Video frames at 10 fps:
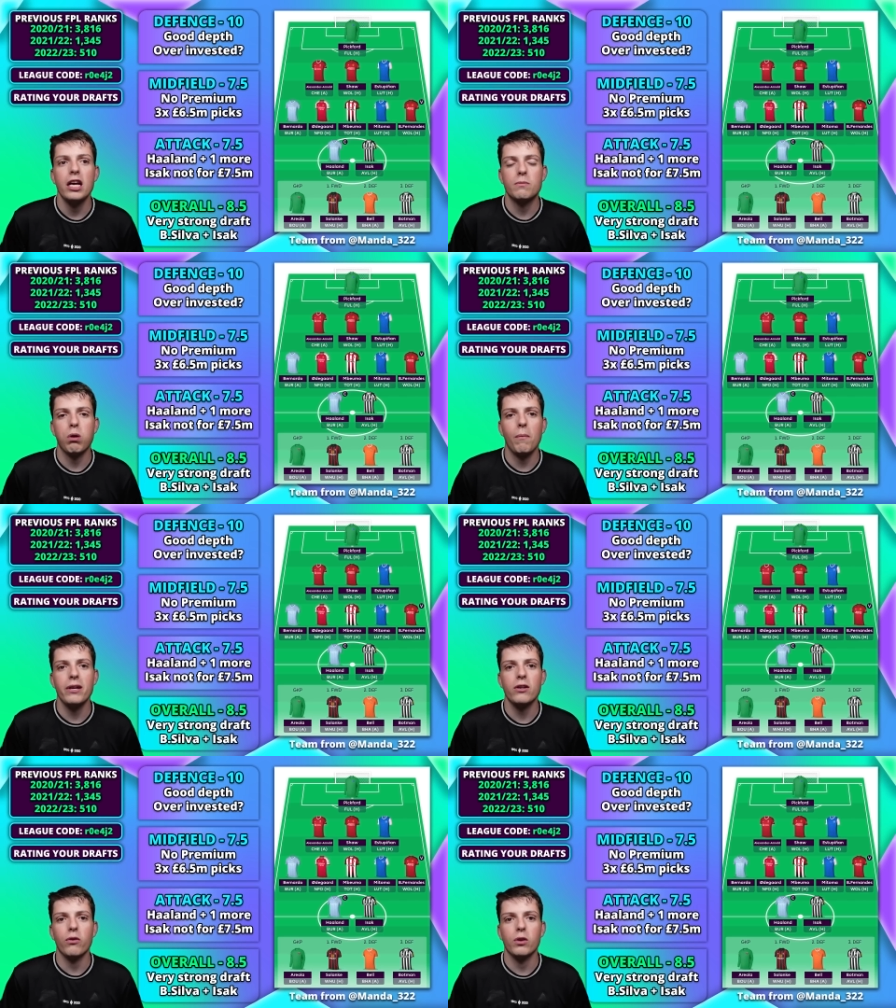is probably
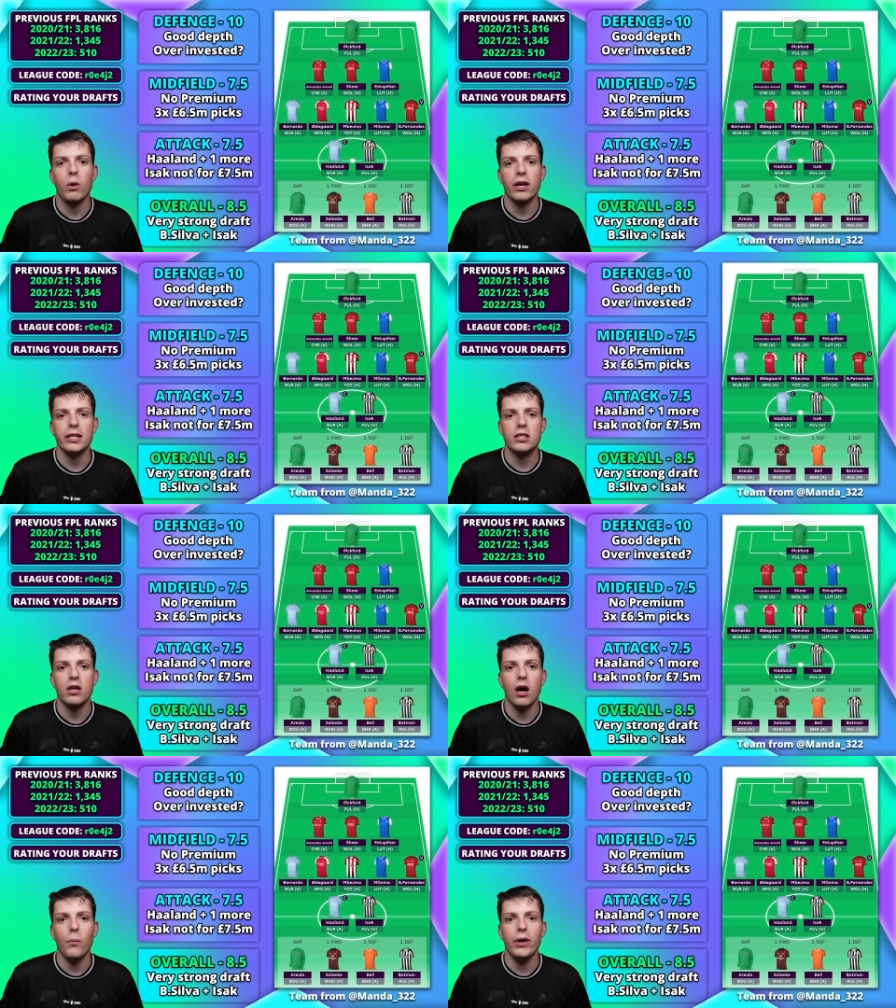not the one I'd
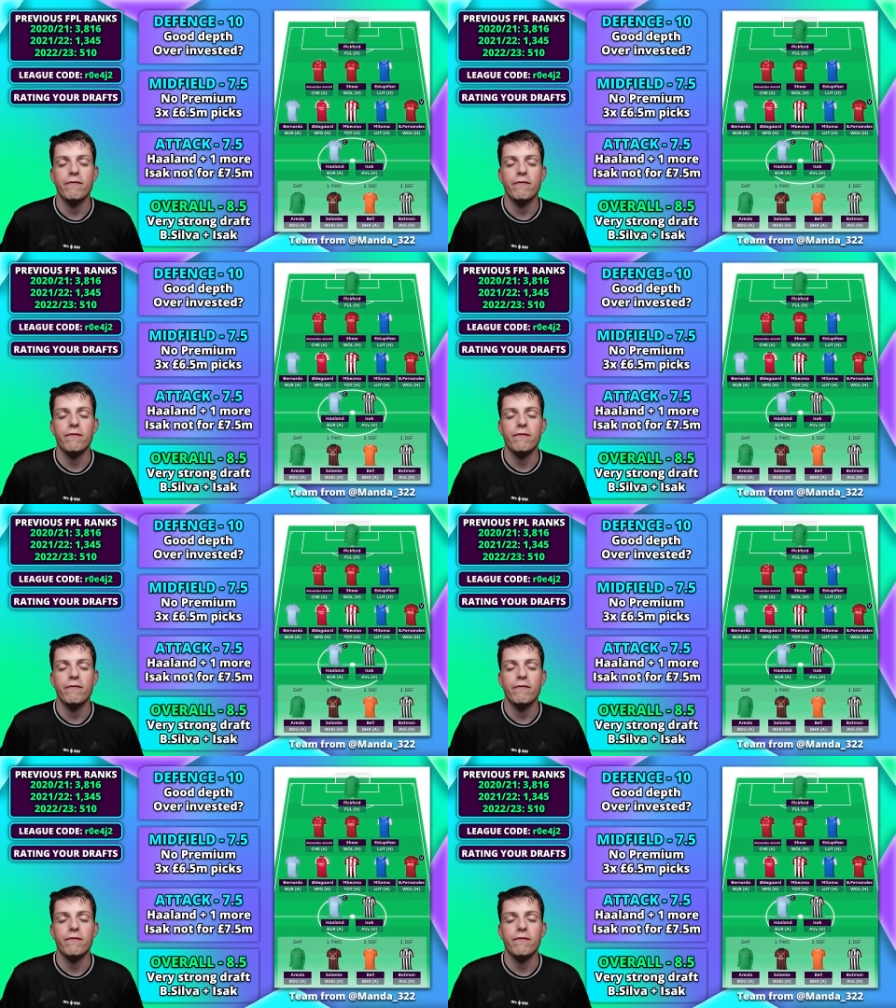start with.